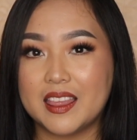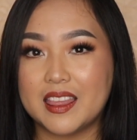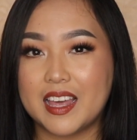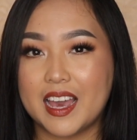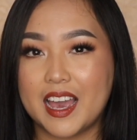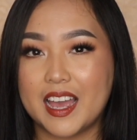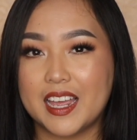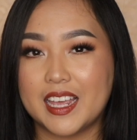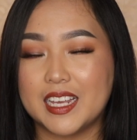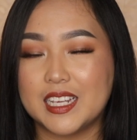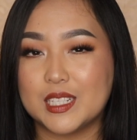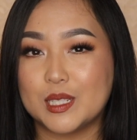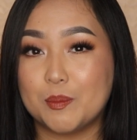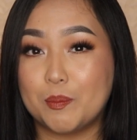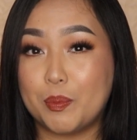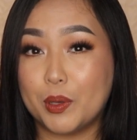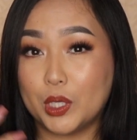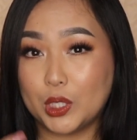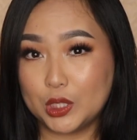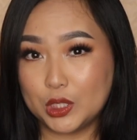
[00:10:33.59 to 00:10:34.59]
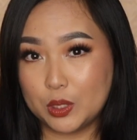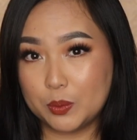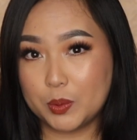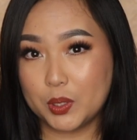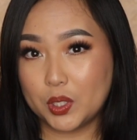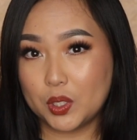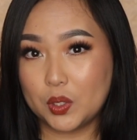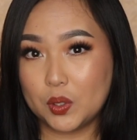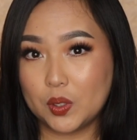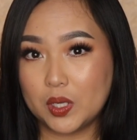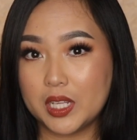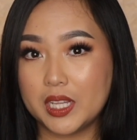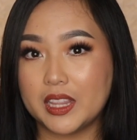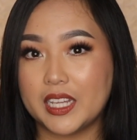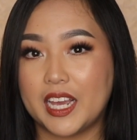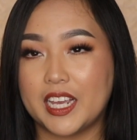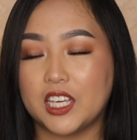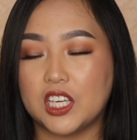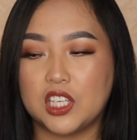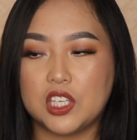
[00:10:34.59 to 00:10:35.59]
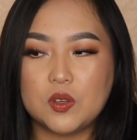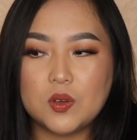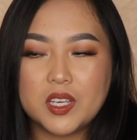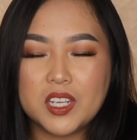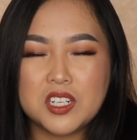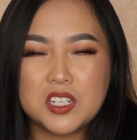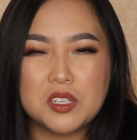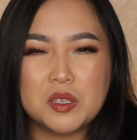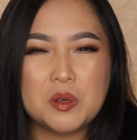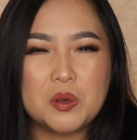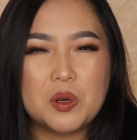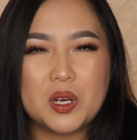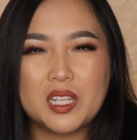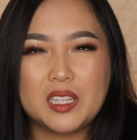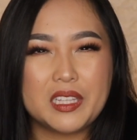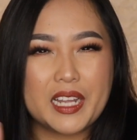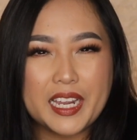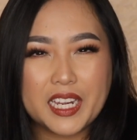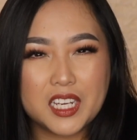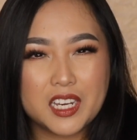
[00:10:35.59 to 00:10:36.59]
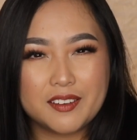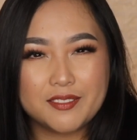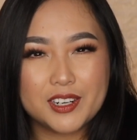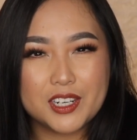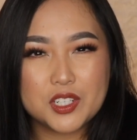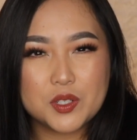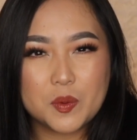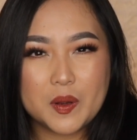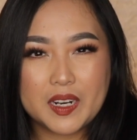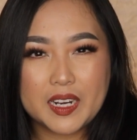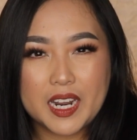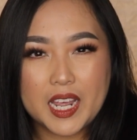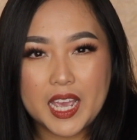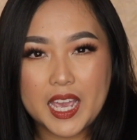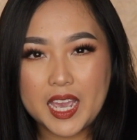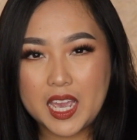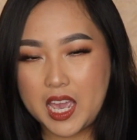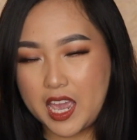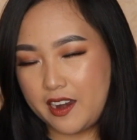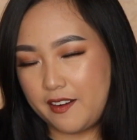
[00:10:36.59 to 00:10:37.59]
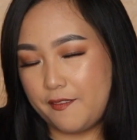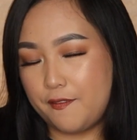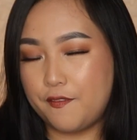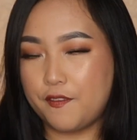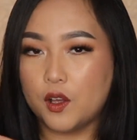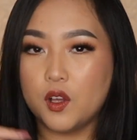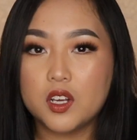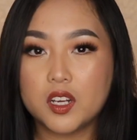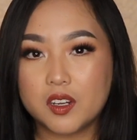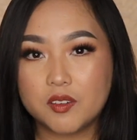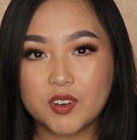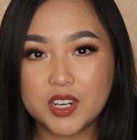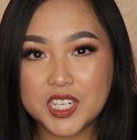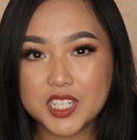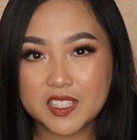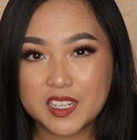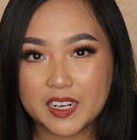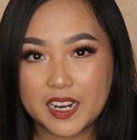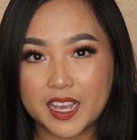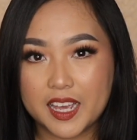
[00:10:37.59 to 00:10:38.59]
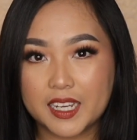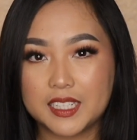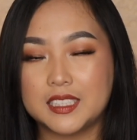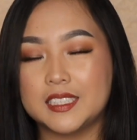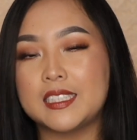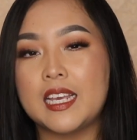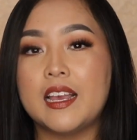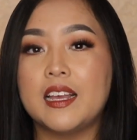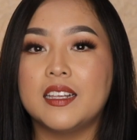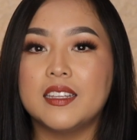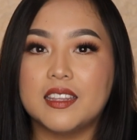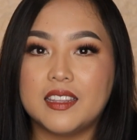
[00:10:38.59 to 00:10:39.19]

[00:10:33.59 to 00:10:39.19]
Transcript: that is buildable, like you can do light coverage one day and full coverage the next,